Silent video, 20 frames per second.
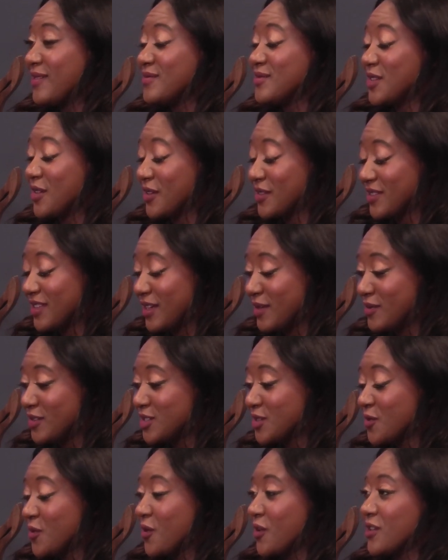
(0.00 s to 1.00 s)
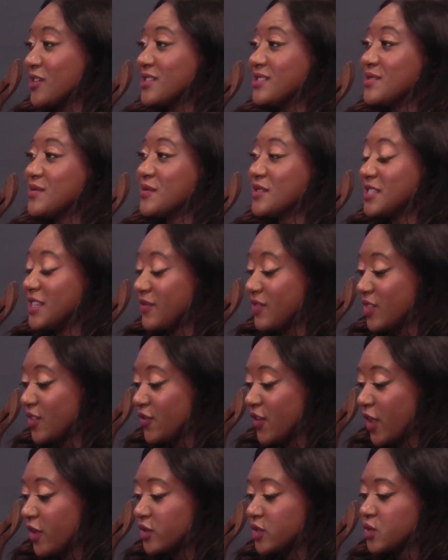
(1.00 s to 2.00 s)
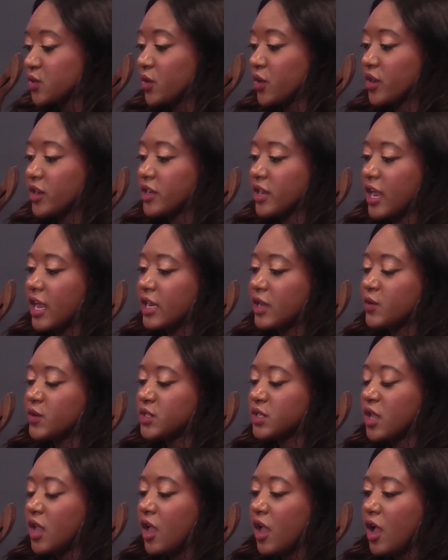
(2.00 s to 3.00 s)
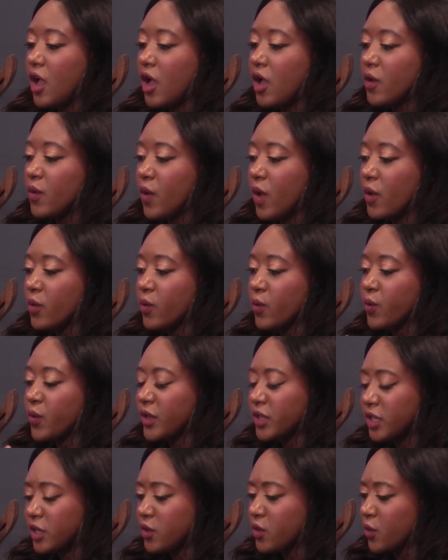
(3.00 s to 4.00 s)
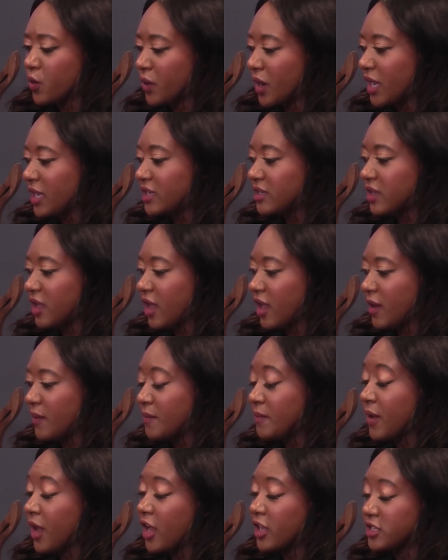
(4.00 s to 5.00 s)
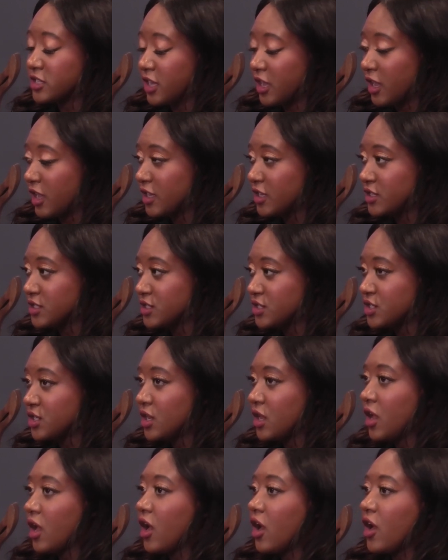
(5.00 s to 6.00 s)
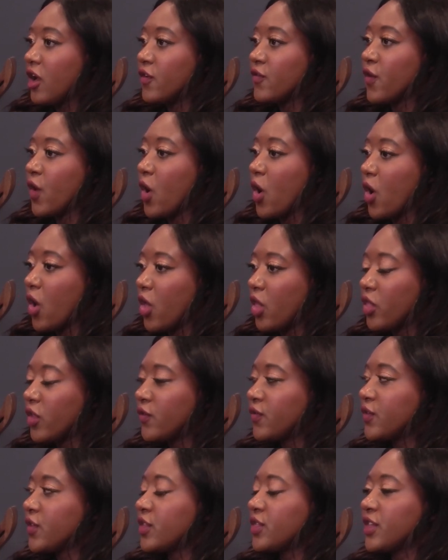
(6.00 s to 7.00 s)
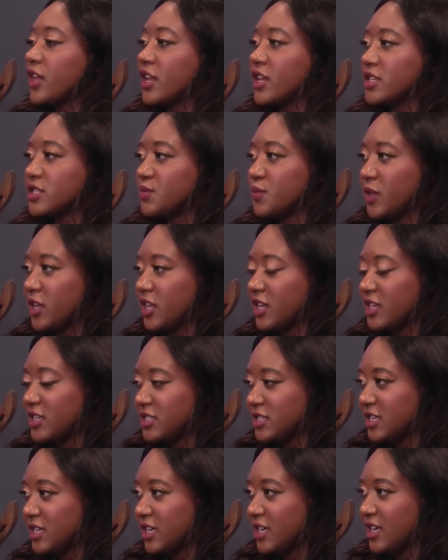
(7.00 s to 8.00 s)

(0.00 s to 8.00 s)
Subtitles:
during the Image Awards, receiving the Founders Award, and it was a really great montage of all of the things BET